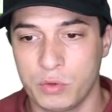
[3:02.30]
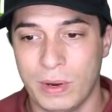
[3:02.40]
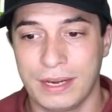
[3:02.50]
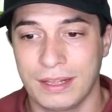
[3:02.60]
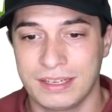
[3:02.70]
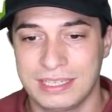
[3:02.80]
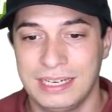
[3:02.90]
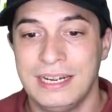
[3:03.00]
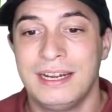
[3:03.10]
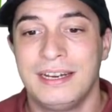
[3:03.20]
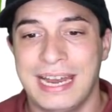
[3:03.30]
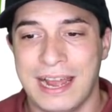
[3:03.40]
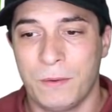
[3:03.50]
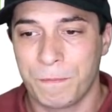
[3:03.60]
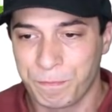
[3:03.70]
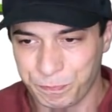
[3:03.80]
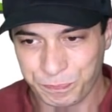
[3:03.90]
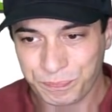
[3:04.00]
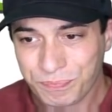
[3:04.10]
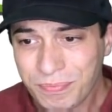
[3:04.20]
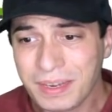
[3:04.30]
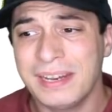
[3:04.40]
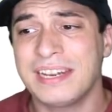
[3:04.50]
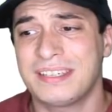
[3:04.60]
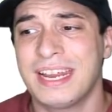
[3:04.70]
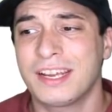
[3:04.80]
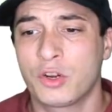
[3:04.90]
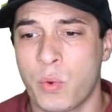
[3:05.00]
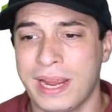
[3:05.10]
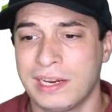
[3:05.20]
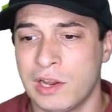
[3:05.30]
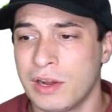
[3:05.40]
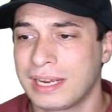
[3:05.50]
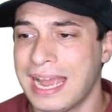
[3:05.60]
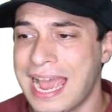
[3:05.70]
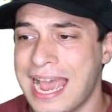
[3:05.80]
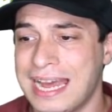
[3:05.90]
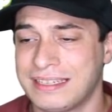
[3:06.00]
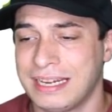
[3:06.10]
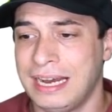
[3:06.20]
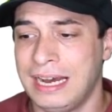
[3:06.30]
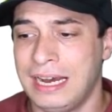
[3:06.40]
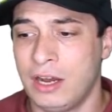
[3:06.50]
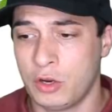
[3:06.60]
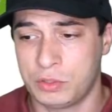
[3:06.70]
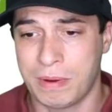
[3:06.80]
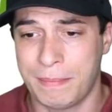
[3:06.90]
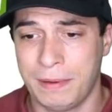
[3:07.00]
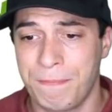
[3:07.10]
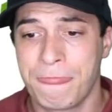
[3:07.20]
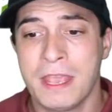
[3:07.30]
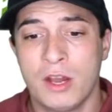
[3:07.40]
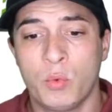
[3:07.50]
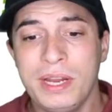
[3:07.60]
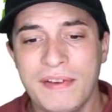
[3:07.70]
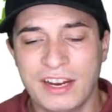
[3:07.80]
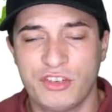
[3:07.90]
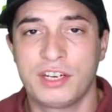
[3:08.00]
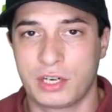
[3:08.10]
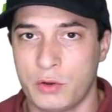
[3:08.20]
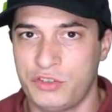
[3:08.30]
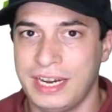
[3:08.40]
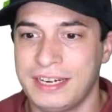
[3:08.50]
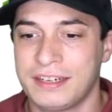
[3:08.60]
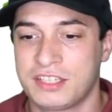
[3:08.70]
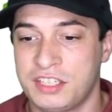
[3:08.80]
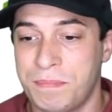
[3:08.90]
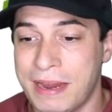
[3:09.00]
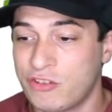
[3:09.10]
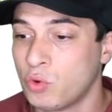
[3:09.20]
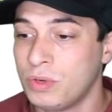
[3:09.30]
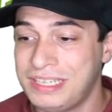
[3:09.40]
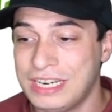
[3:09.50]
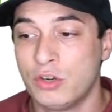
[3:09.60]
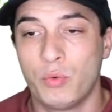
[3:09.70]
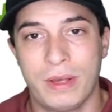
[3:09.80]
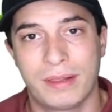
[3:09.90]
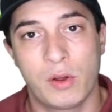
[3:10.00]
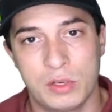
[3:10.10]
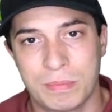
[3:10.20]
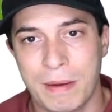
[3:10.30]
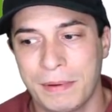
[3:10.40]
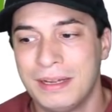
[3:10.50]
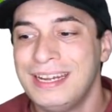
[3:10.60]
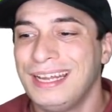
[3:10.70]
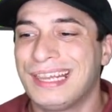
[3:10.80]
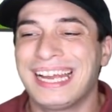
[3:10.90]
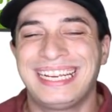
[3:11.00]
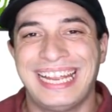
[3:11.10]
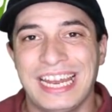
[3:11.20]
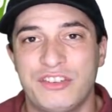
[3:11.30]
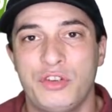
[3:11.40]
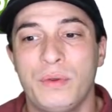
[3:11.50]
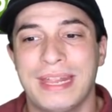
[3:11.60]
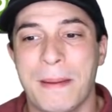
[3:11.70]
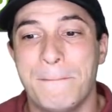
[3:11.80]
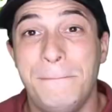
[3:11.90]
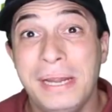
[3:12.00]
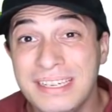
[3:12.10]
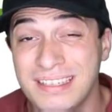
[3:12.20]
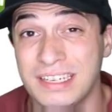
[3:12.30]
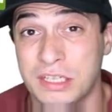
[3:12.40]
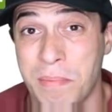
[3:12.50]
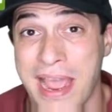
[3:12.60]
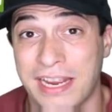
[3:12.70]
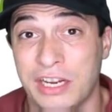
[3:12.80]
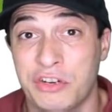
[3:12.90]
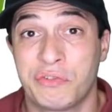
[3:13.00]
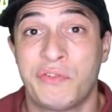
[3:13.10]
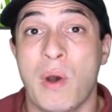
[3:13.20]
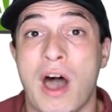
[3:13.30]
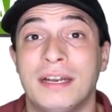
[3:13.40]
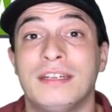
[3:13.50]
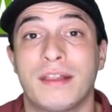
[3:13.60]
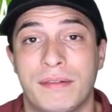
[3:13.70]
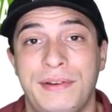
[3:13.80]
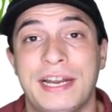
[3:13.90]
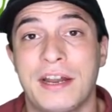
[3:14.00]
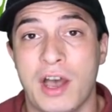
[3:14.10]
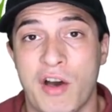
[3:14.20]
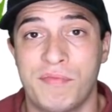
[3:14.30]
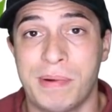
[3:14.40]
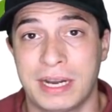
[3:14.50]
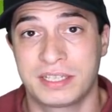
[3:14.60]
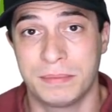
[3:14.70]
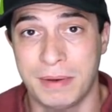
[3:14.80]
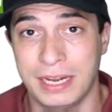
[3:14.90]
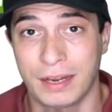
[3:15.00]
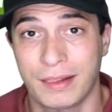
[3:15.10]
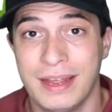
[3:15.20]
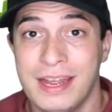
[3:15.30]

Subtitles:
to win this. Now, let's take a quick look at Hostpapa. We've actually negotiated a special deal with Hostpapa that gets you their business package for under $3.50 a month,